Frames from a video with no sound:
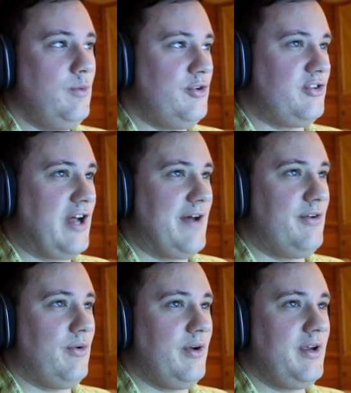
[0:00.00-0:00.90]
Which is kind of
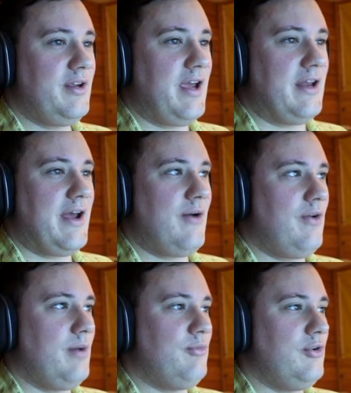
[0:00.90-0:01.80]
annoying, and now
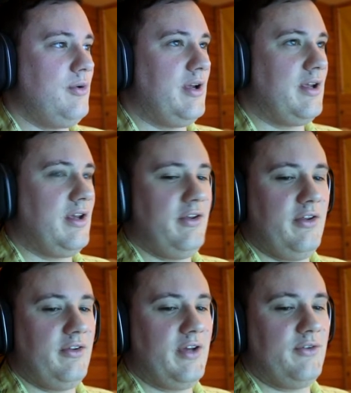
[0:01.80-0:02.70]
all I'm doing
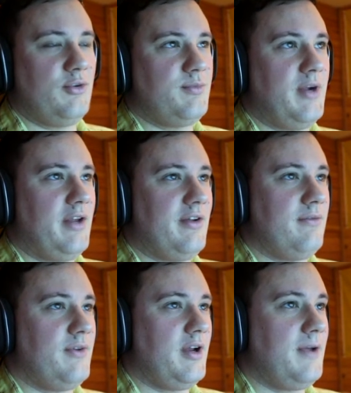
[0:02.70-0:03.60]
is, I have so much money, it's not
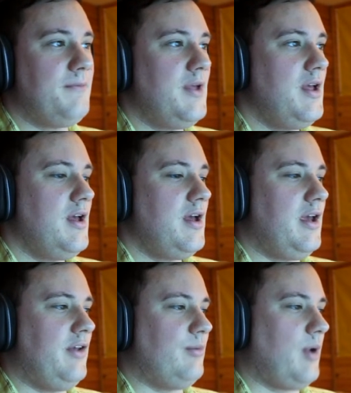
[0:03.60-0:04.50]
even funny,
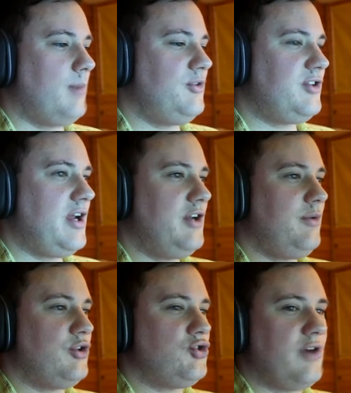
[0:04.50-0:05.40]
is I'm just kind of
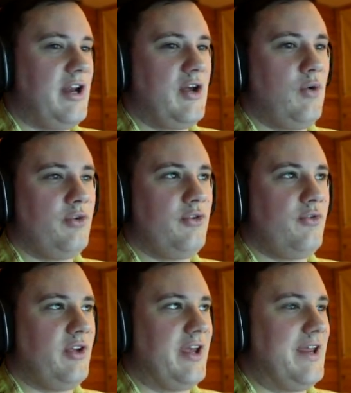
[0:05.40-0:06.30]
doing training courses
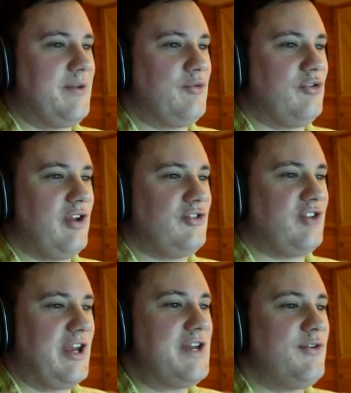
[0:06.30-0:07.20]
for like
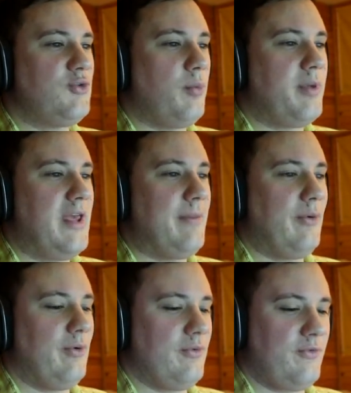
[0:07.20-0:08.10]
just individual
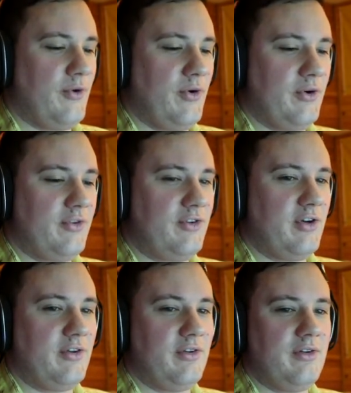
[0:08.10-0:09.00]
people for
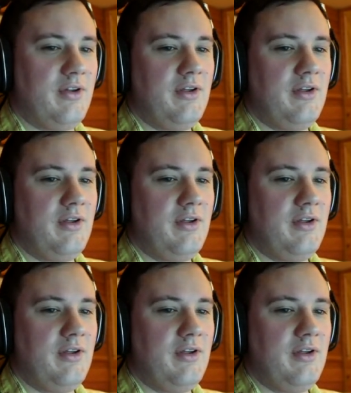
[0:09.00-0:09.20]
certain